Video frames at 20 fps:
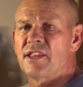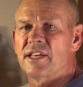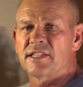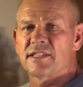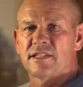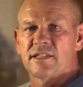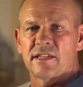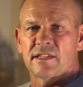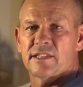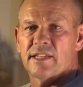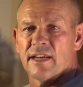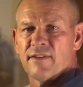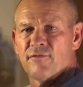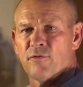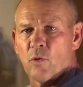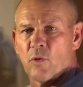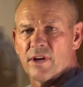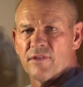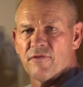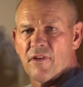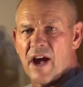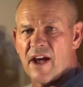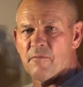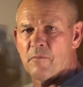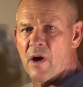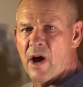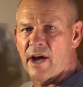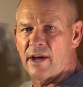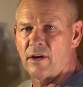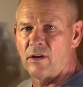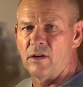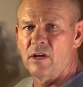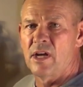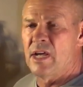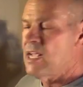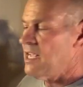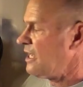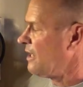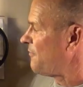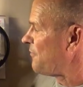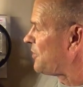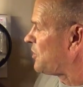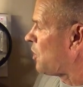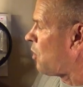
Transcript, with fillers: This is the 1045 model. If you